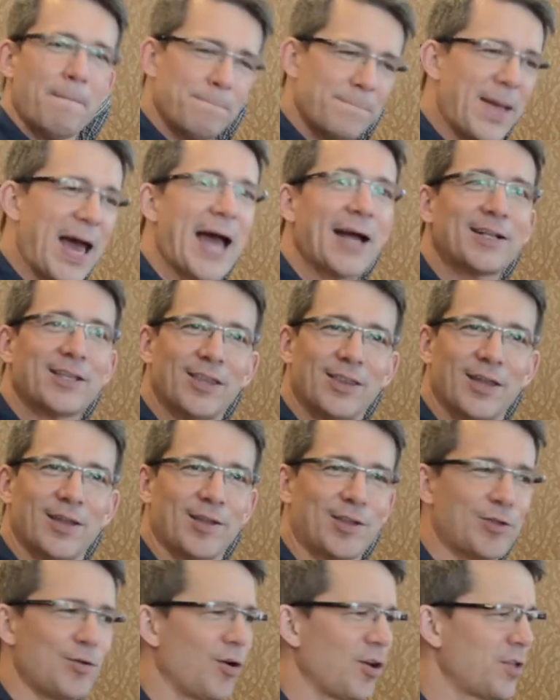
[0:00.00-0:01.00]
back to the
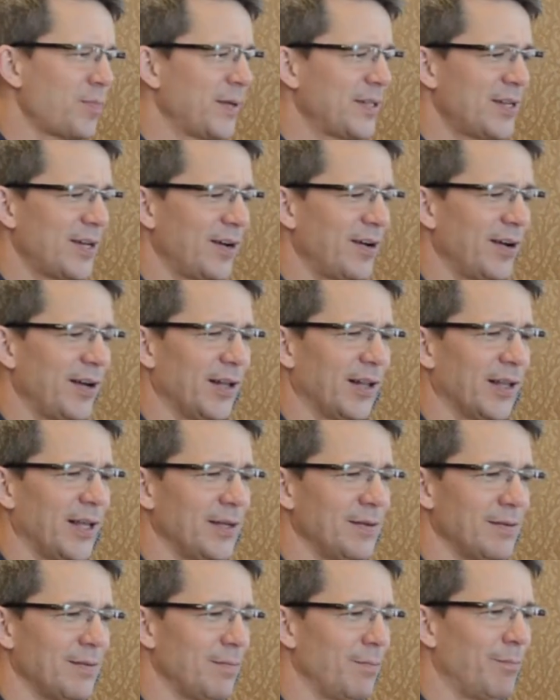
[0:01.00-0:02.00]
source material.
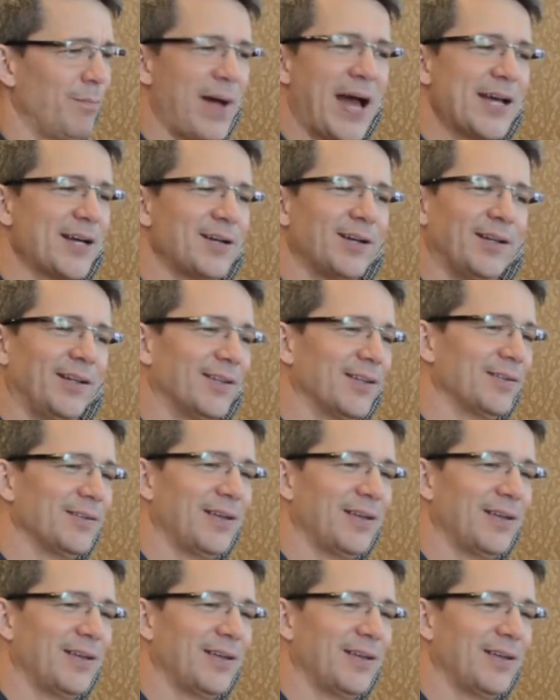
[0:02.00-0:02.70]
And Michael,